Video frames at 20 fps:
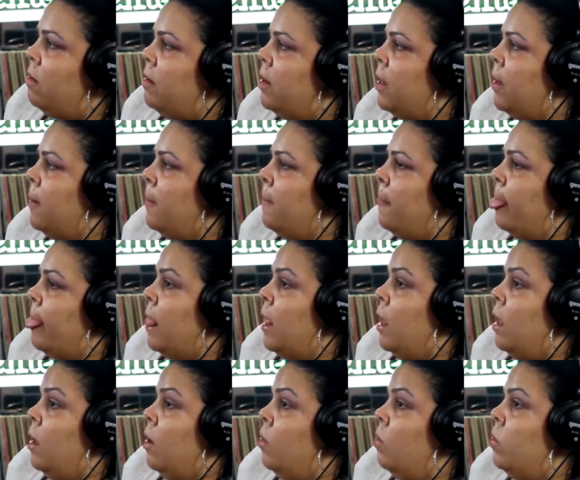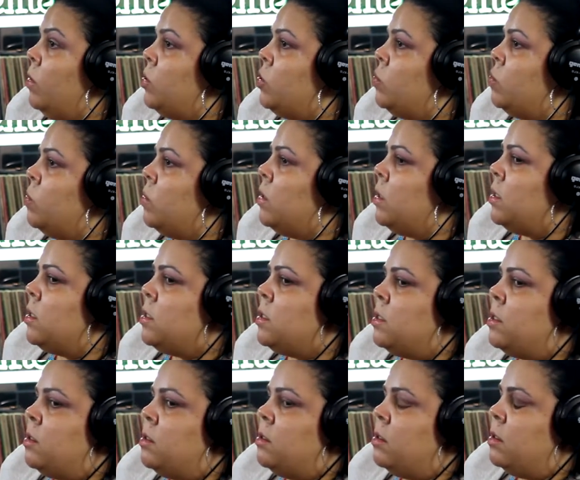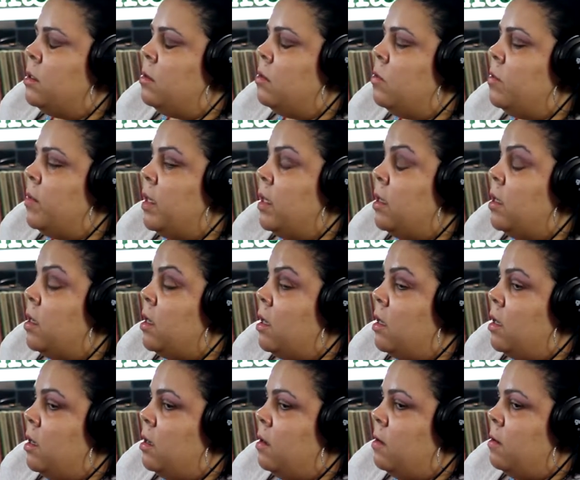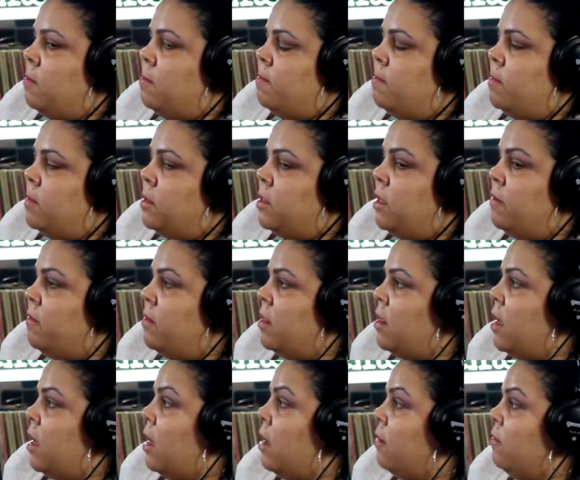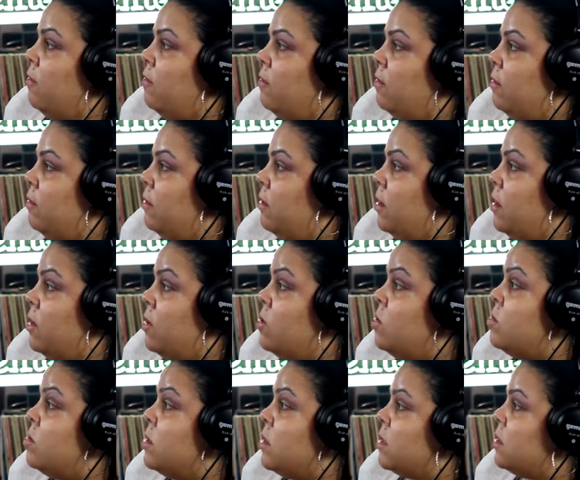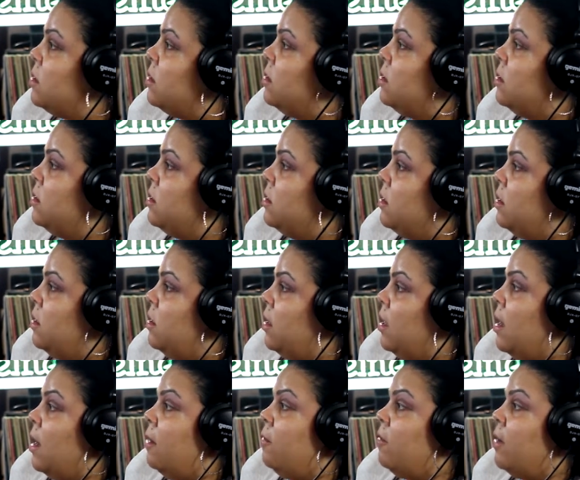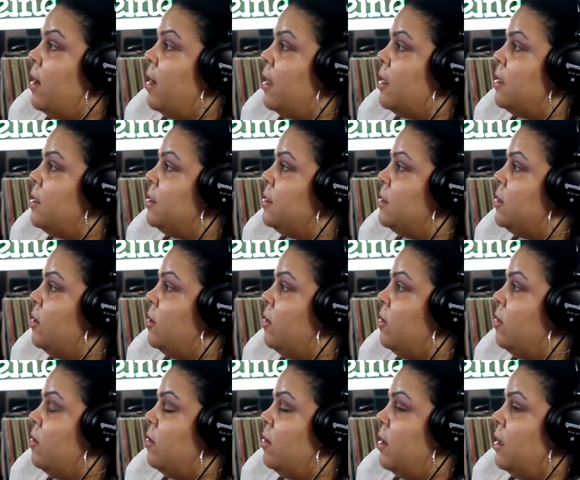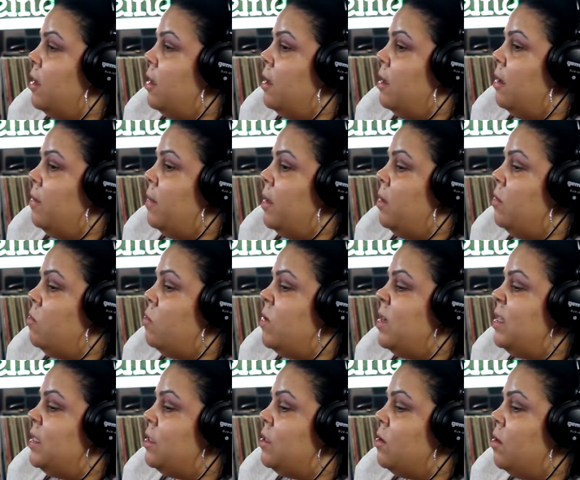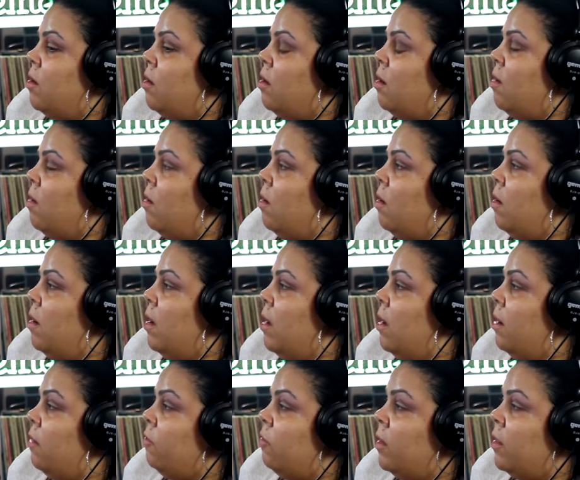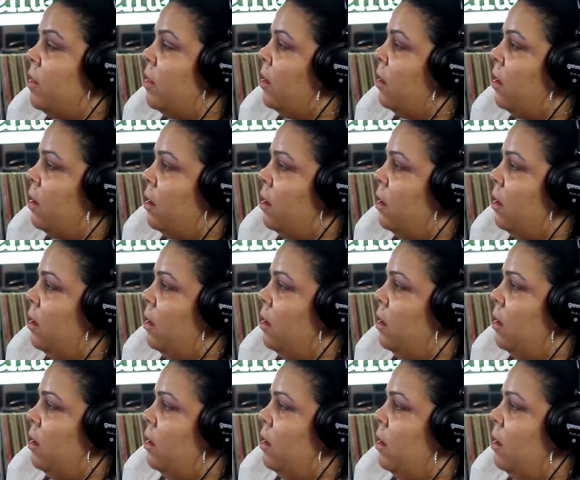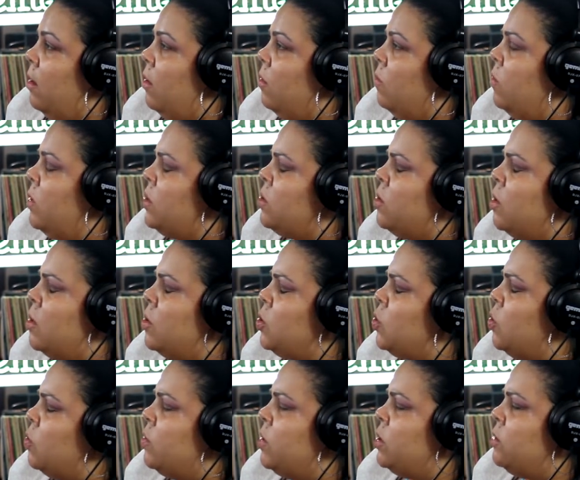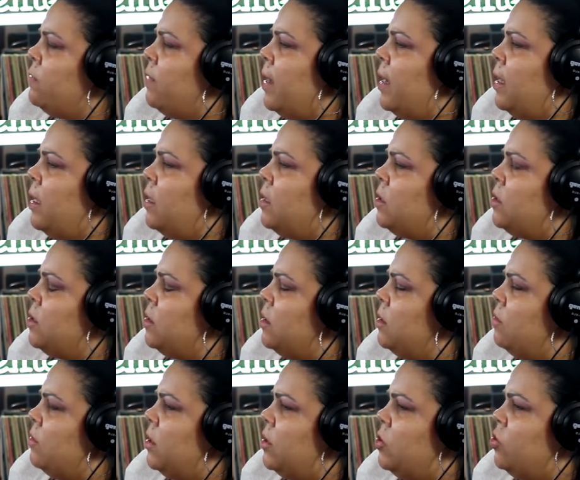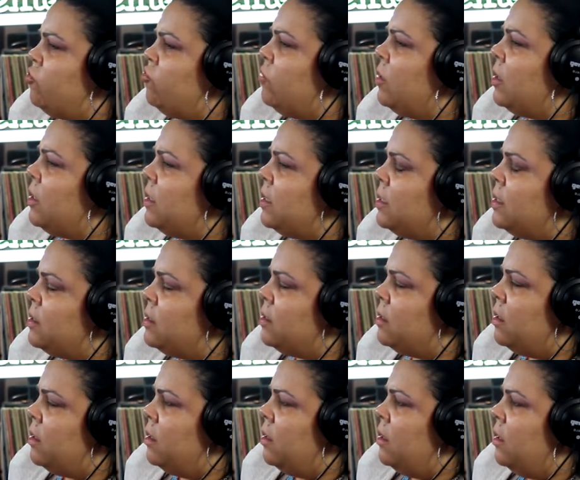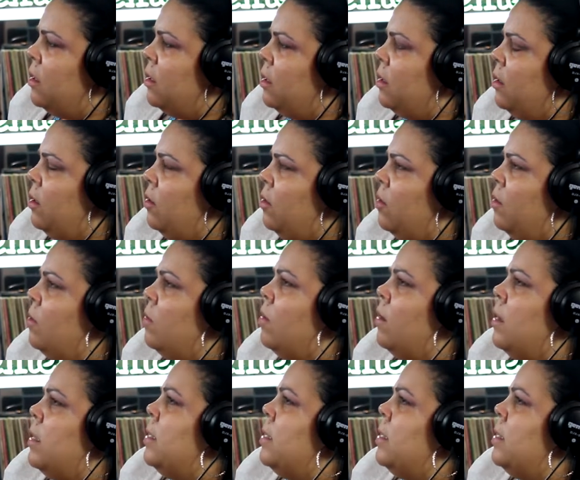Right. Which was, oh my God, 7th Ave in Newark, high rise, we saw everything. We saw so much violence, the drugs, we saw